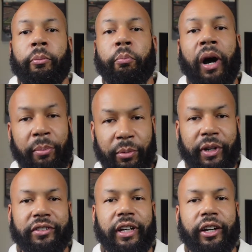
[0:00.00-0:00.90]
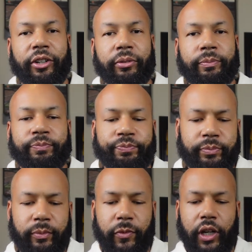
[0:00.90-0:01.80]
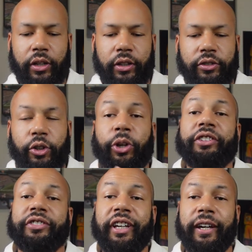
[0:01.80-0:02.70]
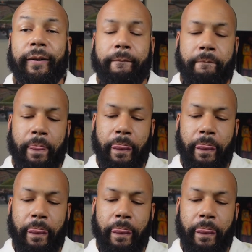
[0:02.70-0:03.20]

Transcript: Mamba mentality. So he said,